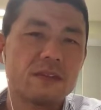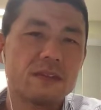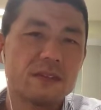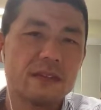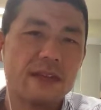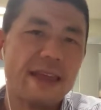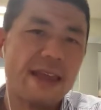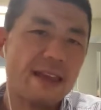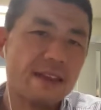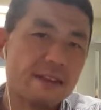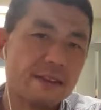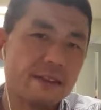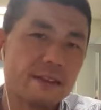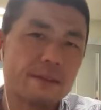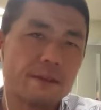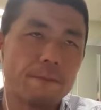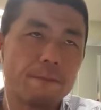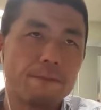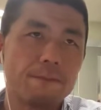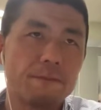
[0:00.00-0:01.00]
is the
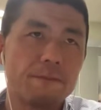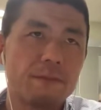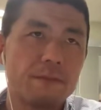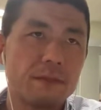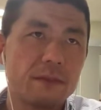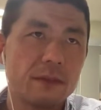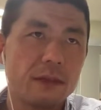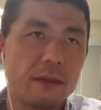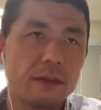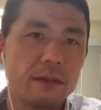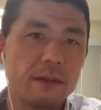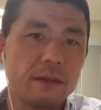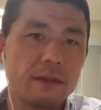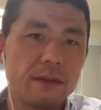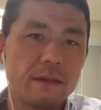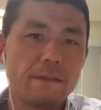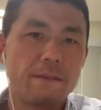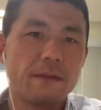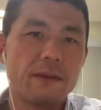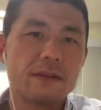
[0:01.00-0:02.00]
essence of
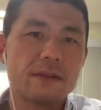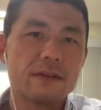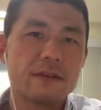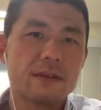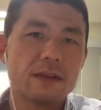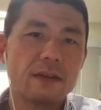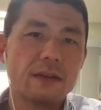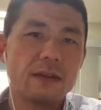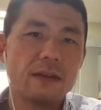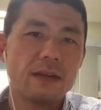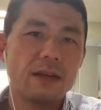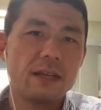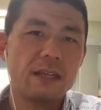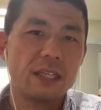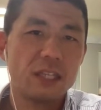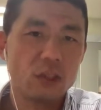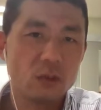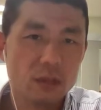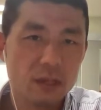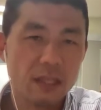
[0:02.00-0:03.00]
difference and
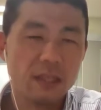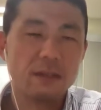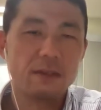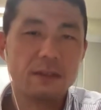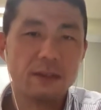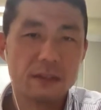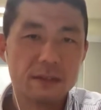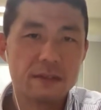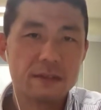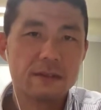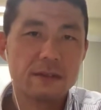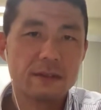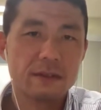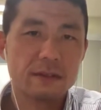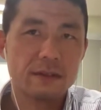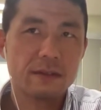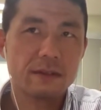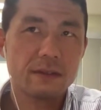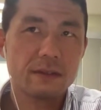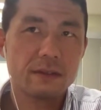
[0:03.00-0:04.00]
uniqueness
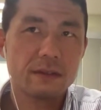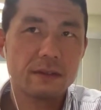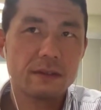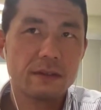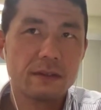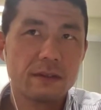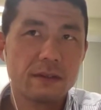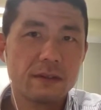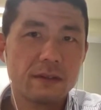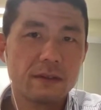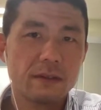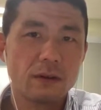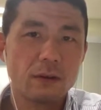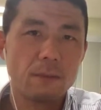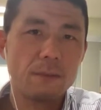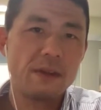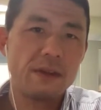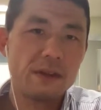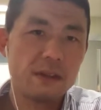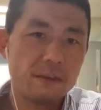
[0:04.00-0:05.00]

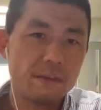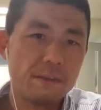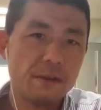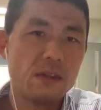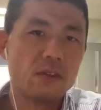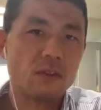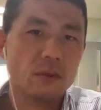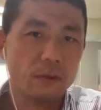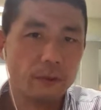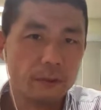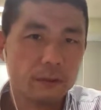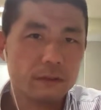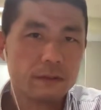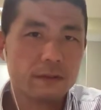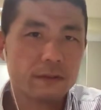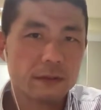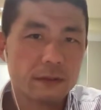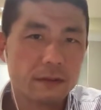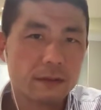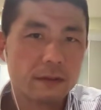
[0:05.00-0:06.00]
of
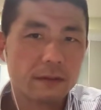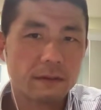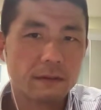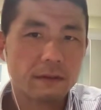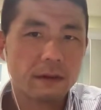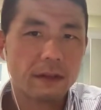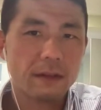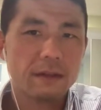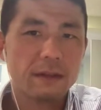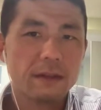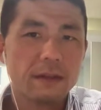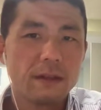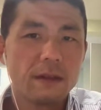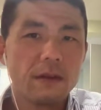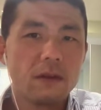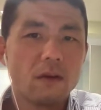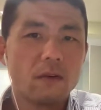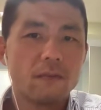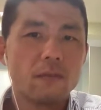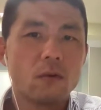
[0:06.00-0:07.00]
individuals, right?
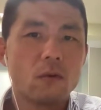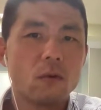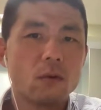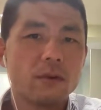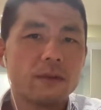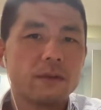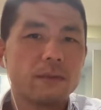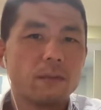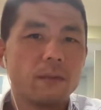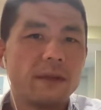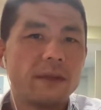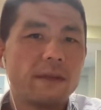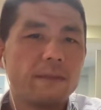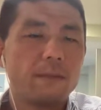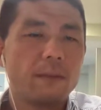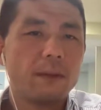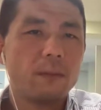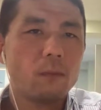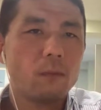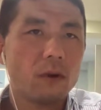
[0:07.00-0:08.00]
Of course, we, if
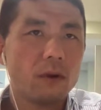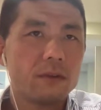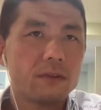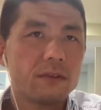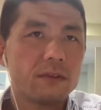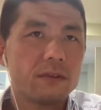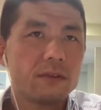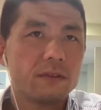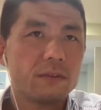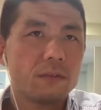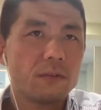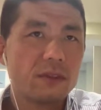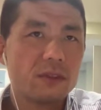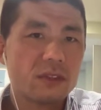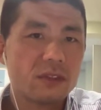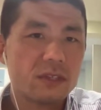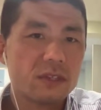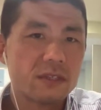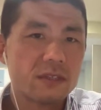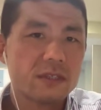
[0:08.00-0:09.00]
we want to
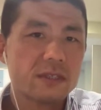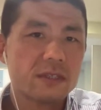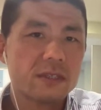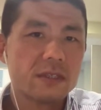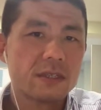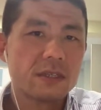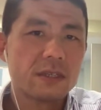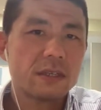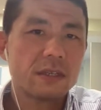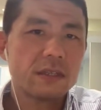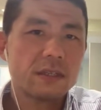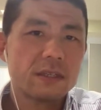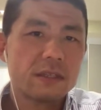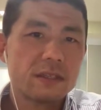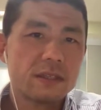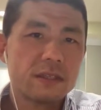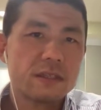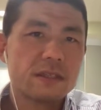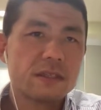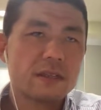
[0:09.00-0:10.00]
resist
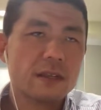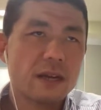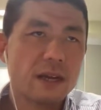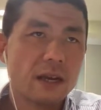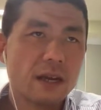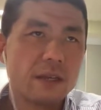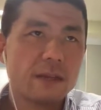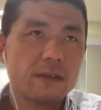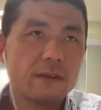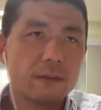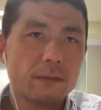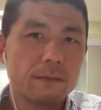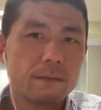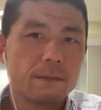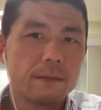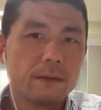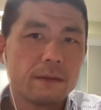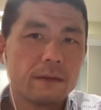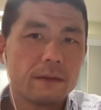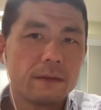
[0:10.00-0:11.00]
this kind of,
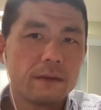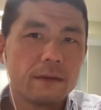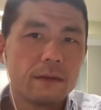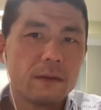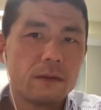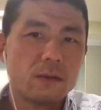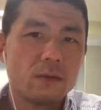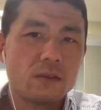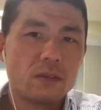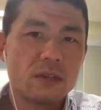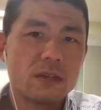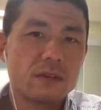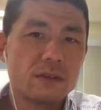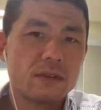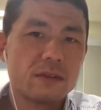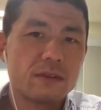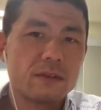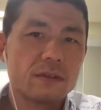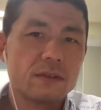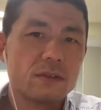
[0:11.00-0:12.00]
you know,
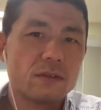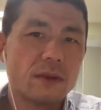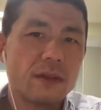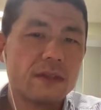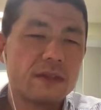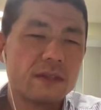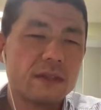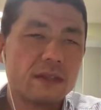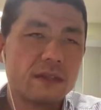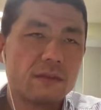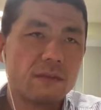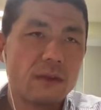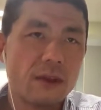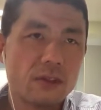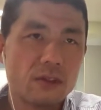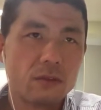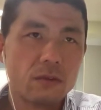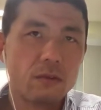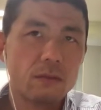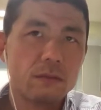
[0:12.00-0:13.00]
gender trend and
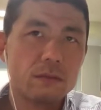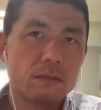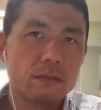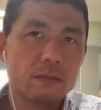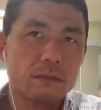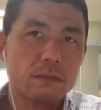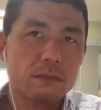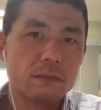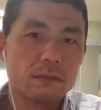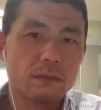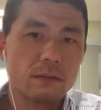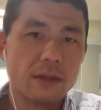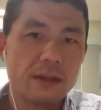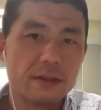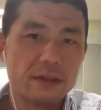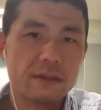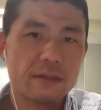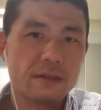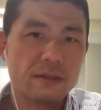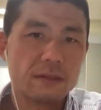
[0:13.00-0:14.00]
racial
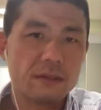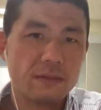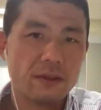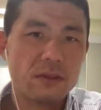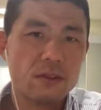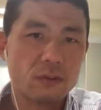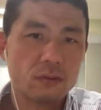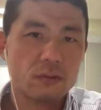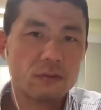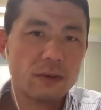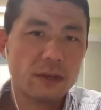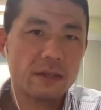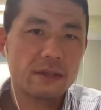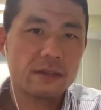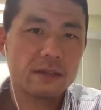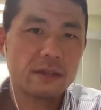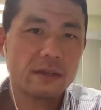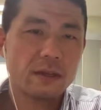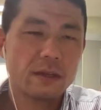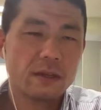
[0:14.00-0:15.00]
trends, racial trends,